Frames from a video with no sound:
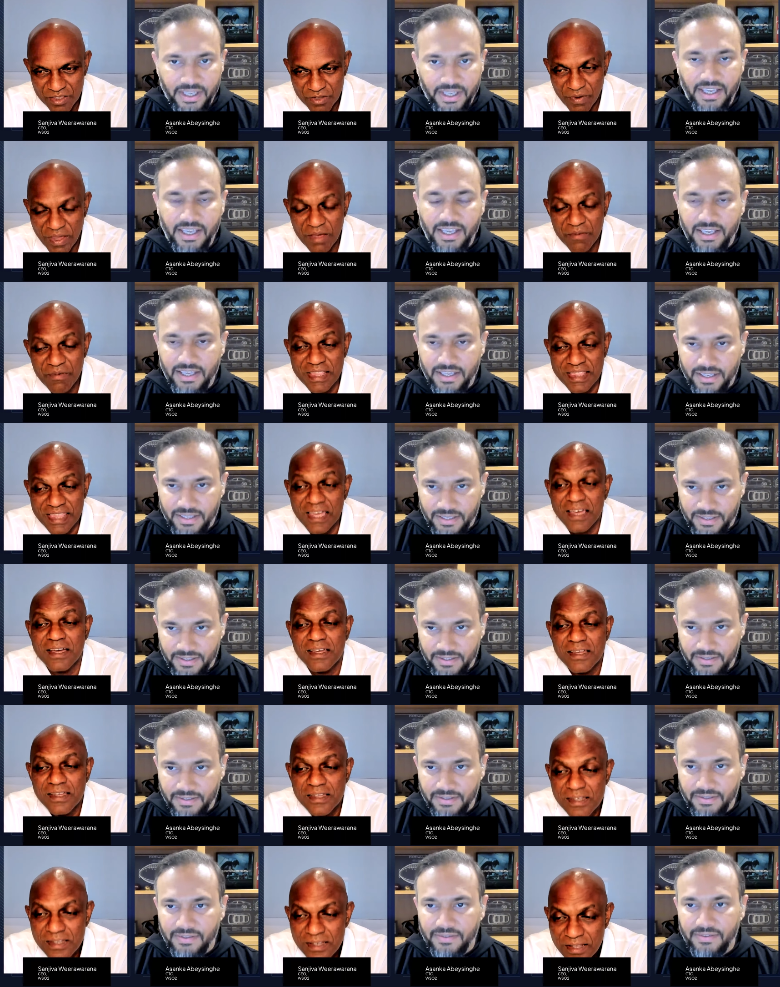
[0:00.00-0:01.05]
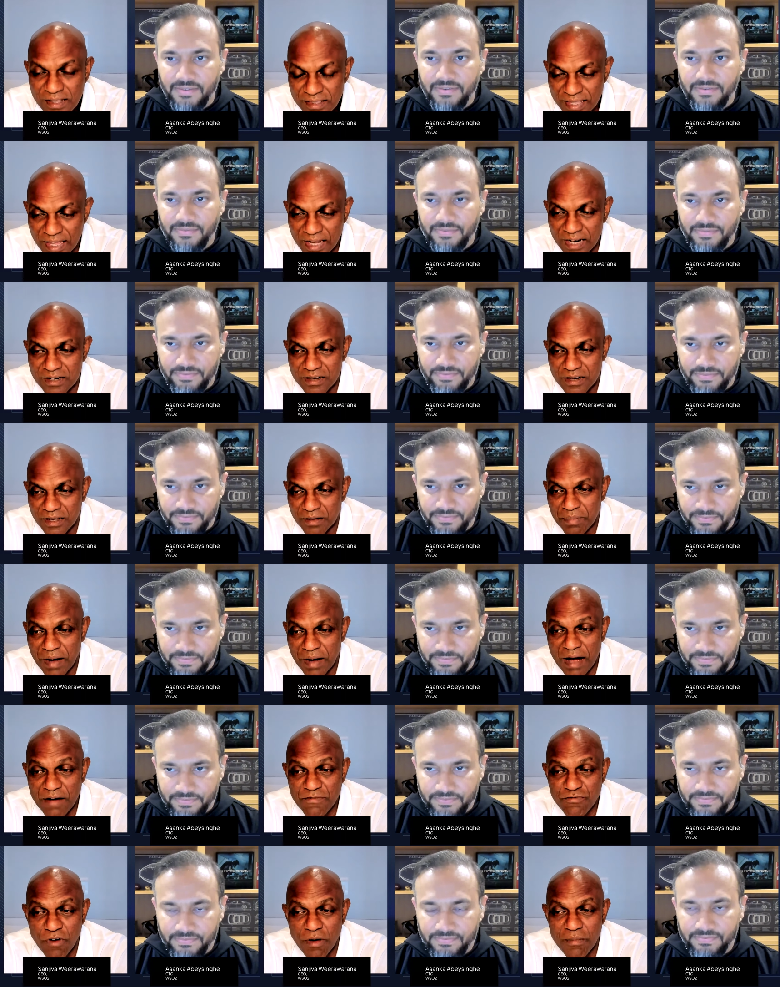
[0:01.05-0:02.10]
Speaker 1: way we think that uh,
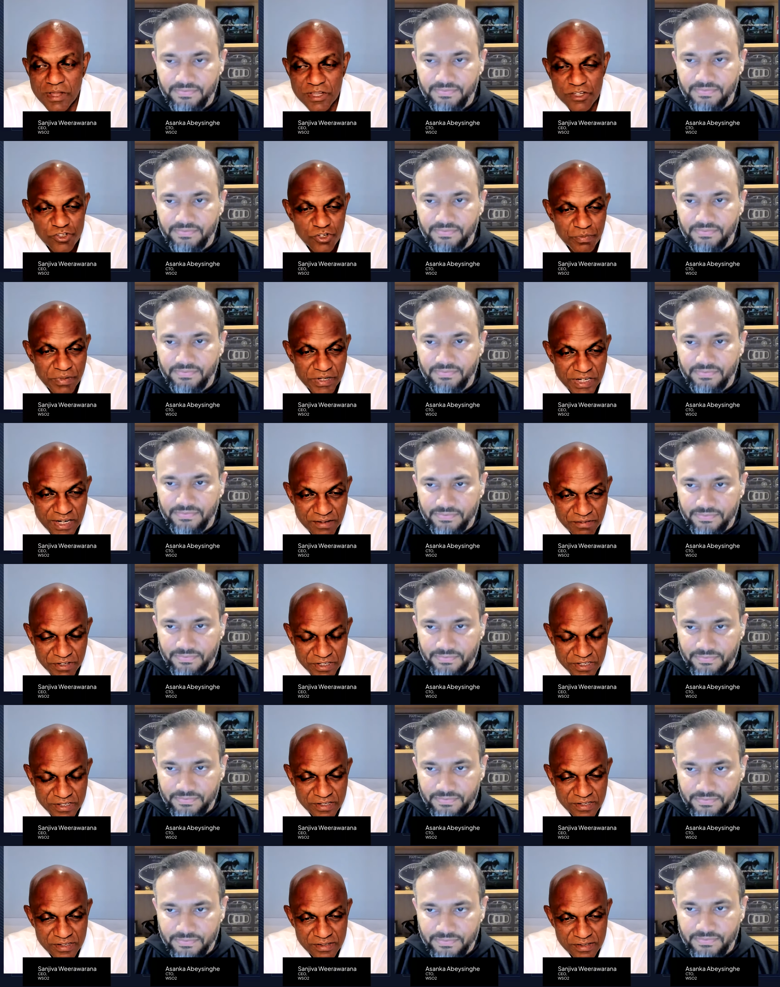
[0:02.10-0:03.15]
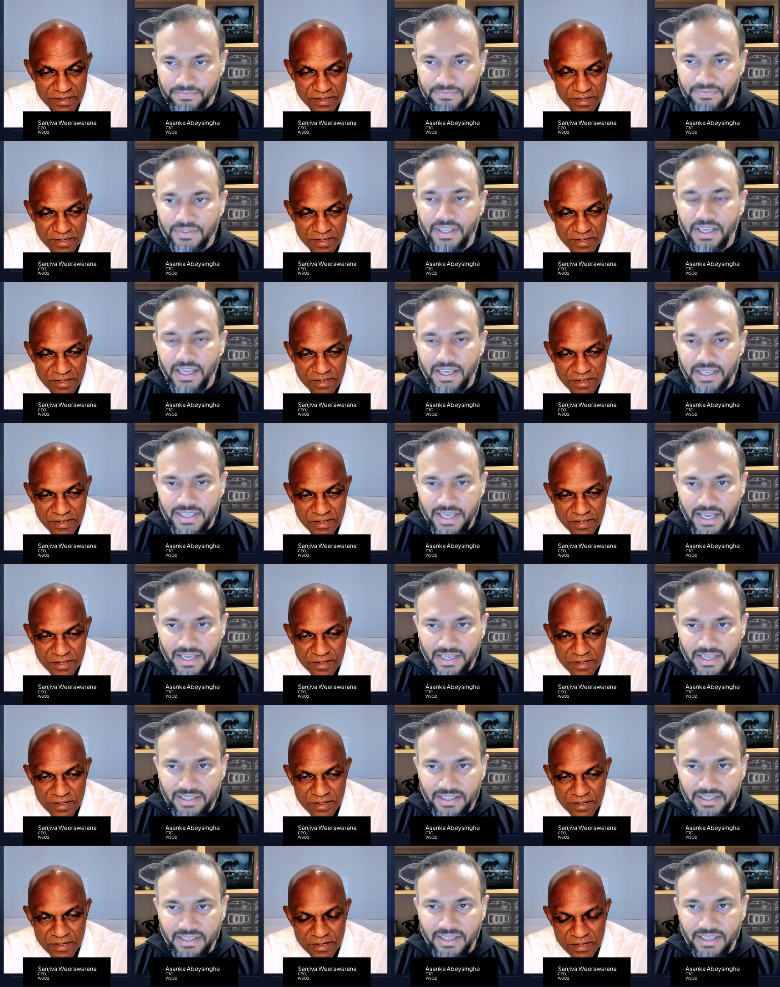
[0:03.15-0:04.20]
platformless should be delivered.
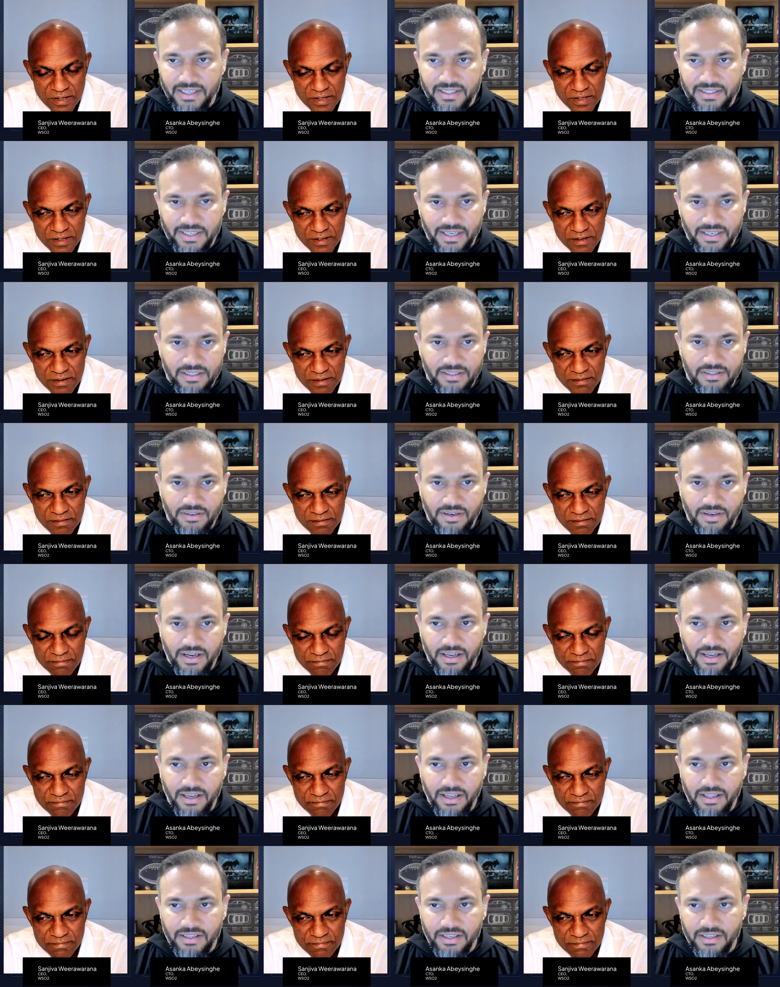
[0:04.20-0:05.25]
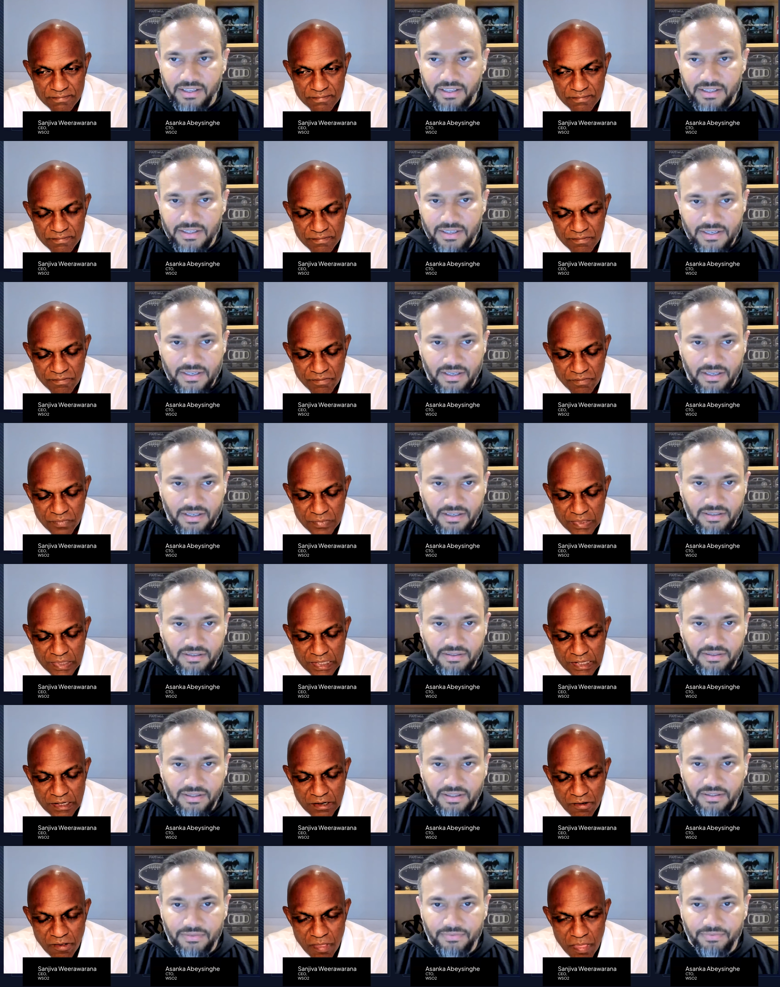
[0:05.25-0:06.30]
Speaker 2: Exactly, exactly. So I, I think this is
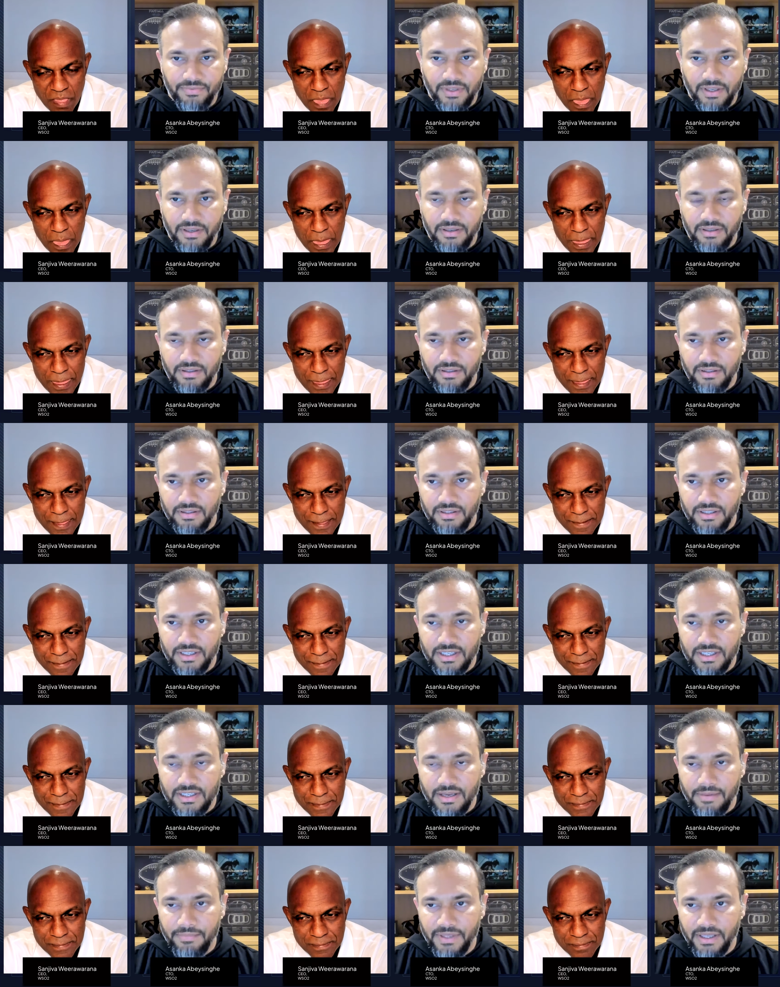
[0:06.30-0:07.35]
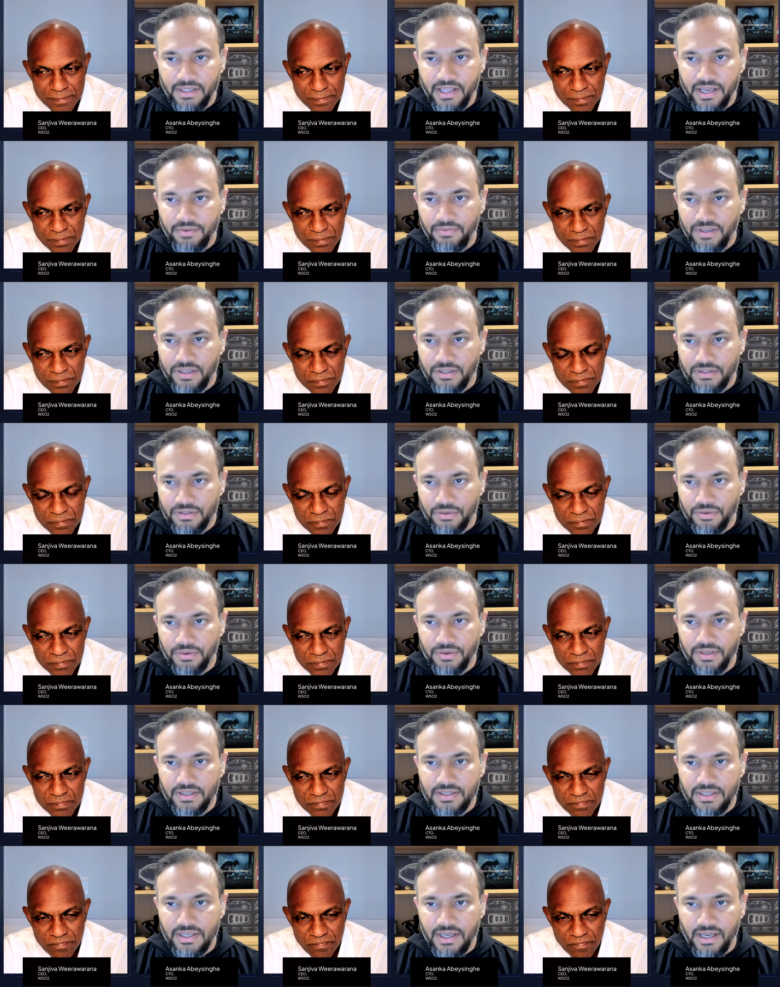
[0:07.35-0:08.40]
a um, uh, this is something that we saw
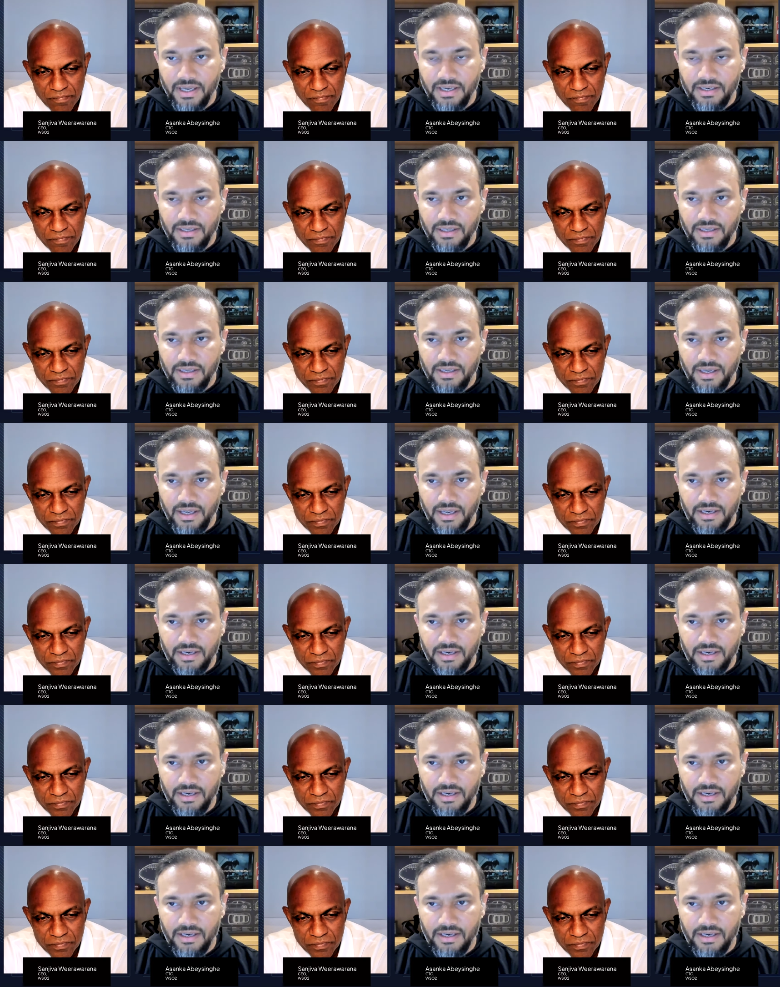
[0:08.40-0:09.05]
inside the